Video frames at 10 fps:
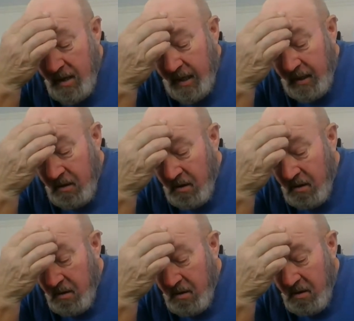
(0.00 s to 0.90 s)
And
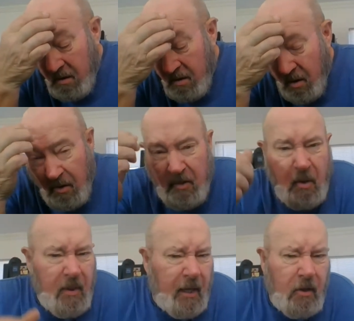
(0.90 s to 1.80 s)

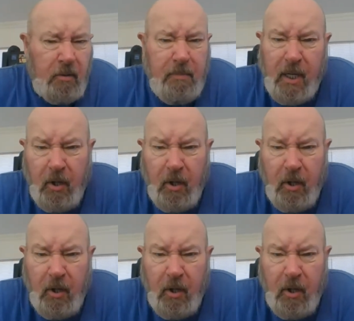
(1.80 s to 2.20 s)
although that could be